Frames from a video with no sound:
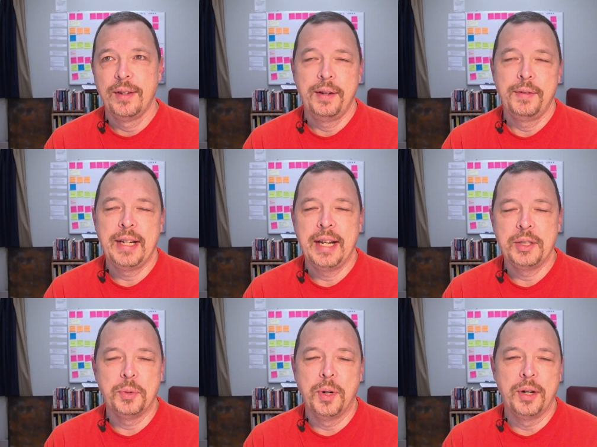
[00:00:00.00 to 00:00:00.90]
every day
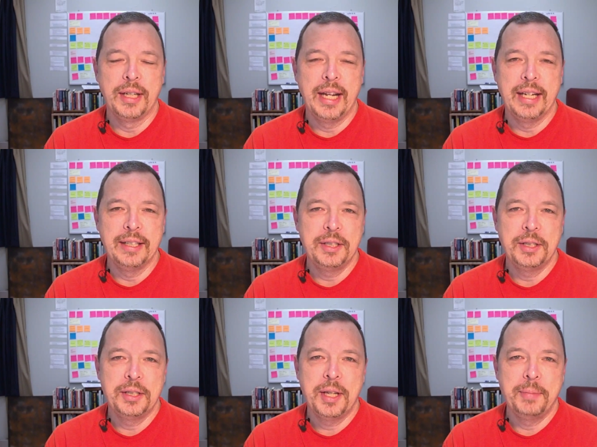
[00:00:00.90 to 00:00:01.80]
is a work day. It's
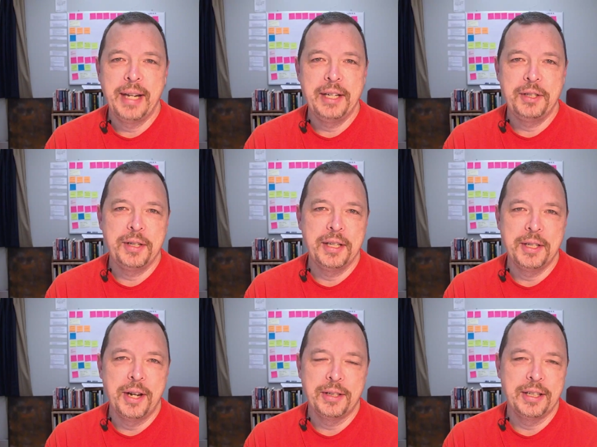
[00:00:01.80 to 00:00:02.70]
just some days you can
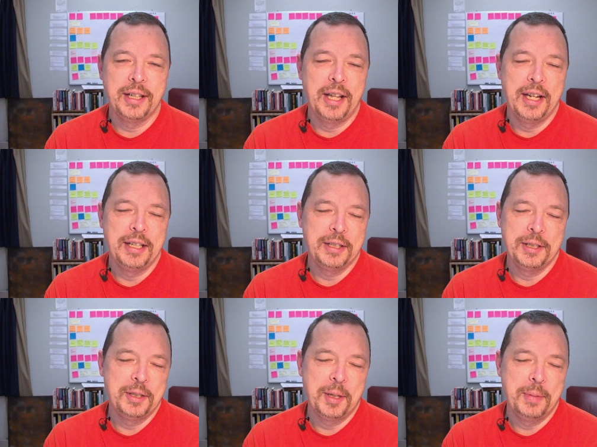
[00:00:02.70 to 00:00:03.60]
talk to clients
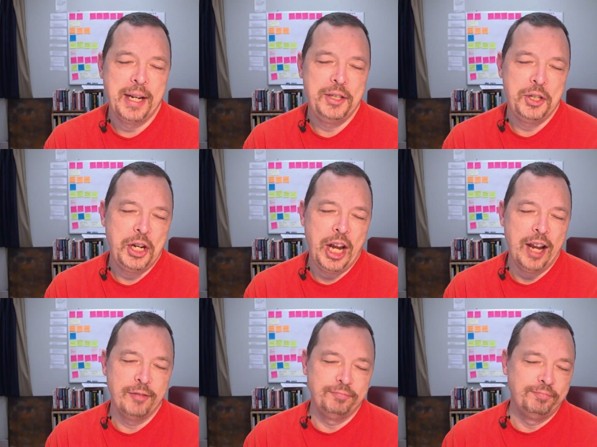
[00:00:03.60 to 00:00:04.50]
and some days you
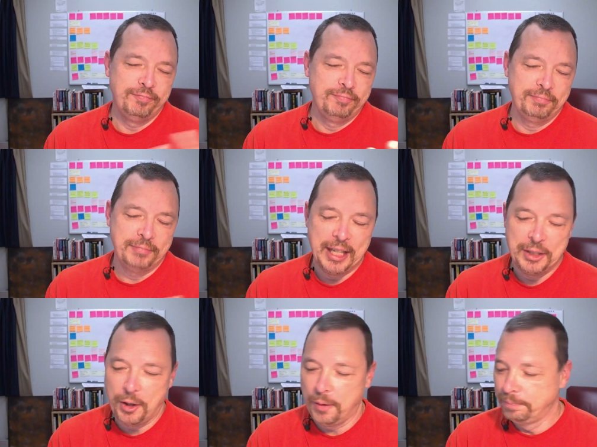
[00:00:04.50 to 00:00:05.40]
can't.
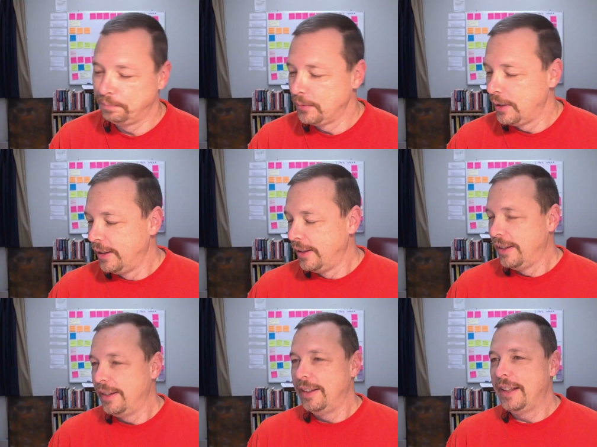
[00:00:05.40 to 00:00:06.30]
That's all.
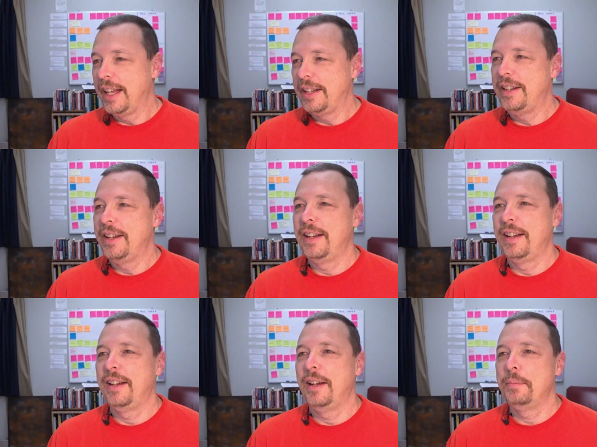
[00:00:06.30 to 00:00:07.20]
That
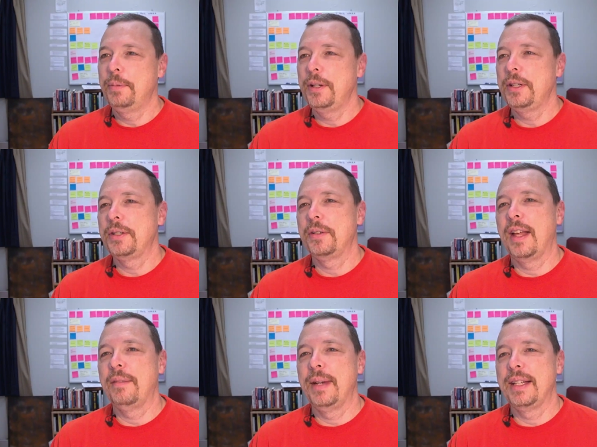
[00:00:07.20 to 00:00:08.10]
uh, I'm pretty sure
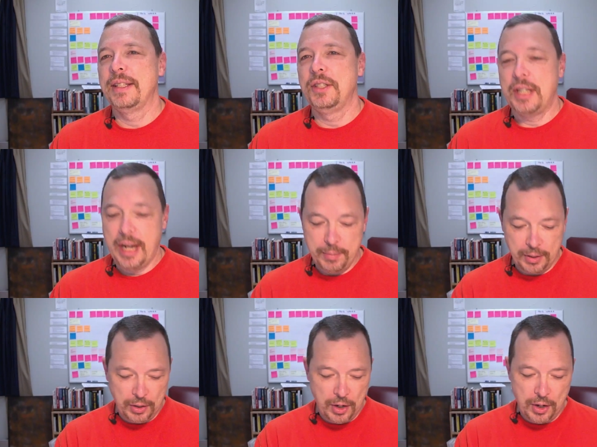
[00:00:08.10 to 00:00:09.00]
that message came
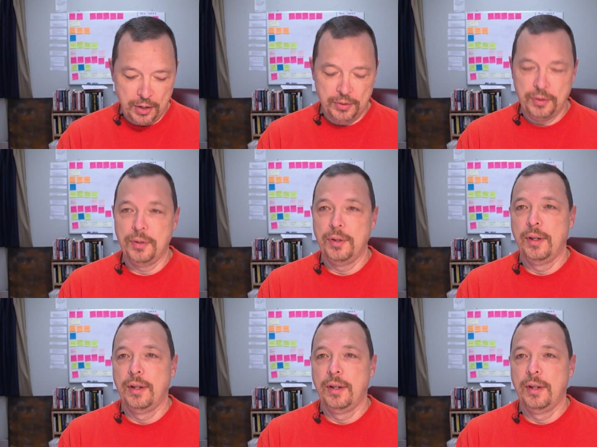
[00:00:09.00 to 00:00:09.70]
across.